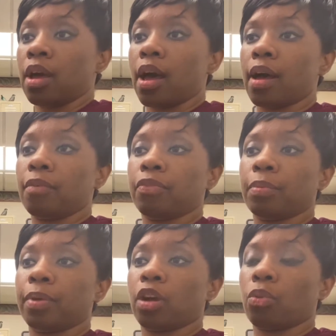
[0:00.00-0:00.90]

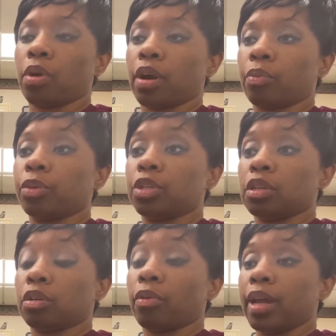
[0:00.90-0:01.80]
flipping a work, which is
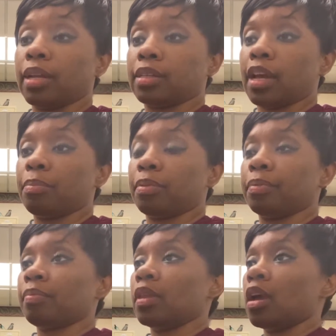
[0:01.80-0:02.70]
a great
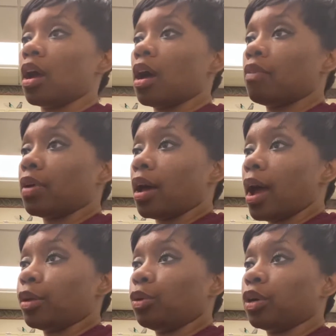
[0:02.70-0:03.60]
example of
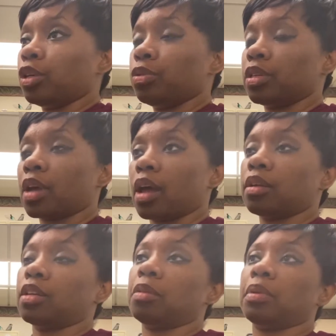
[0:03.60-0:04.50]
how you could use this
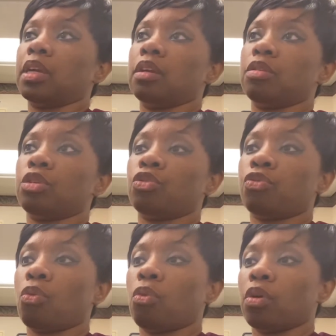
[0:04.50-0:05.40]
concept, is
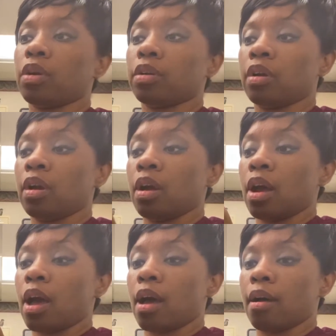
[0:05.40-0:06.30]
for
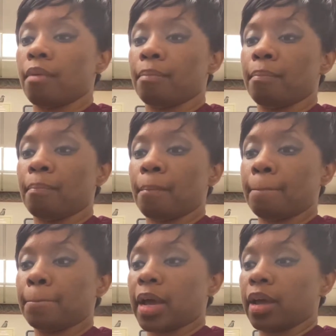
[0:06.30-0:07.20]
uh,
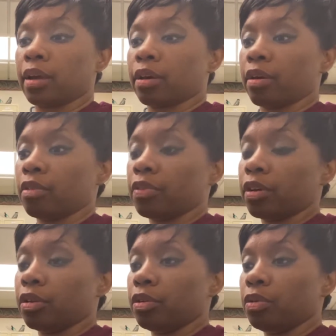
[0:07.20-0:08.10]
my good
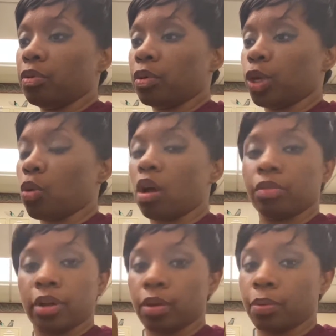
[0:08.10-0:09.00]
girlfriend, who you all
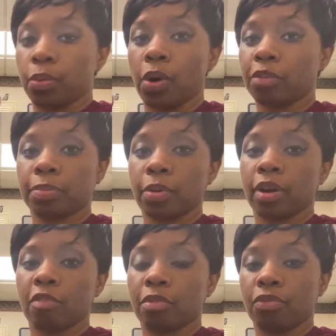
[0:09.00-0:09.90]
know, who I've spoken
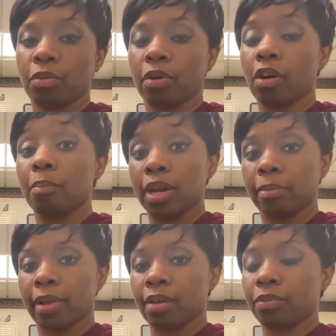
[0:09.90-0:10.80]
of before on many
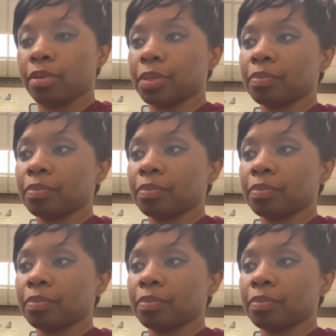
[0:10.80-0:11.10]
platforms,